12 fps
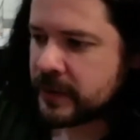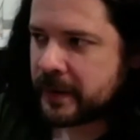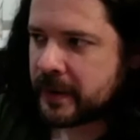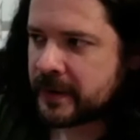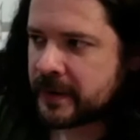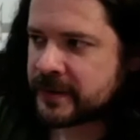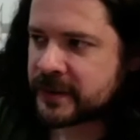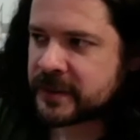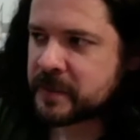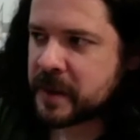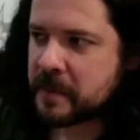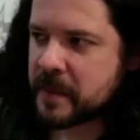it's just in
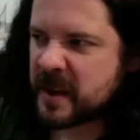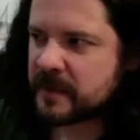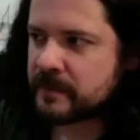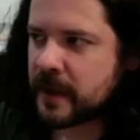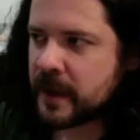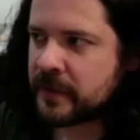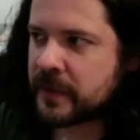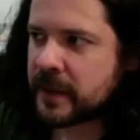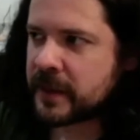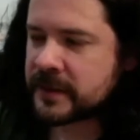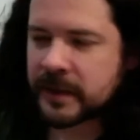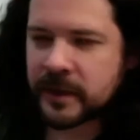my mind. I think
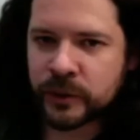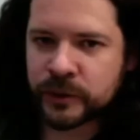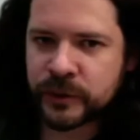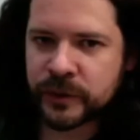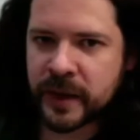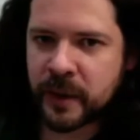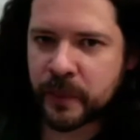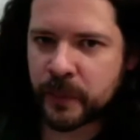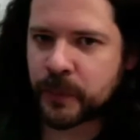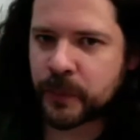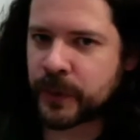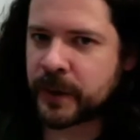it's a culture that I
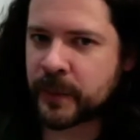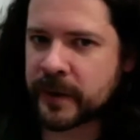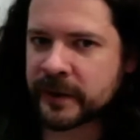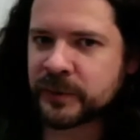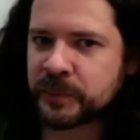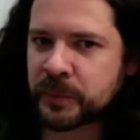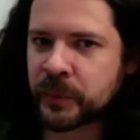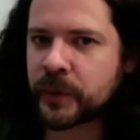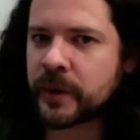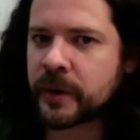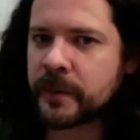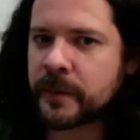really want to
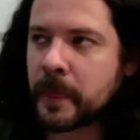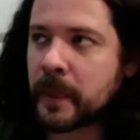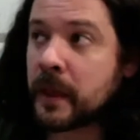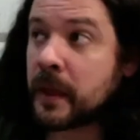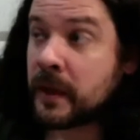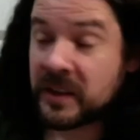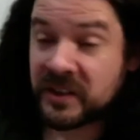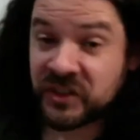explore. Mm-hmm.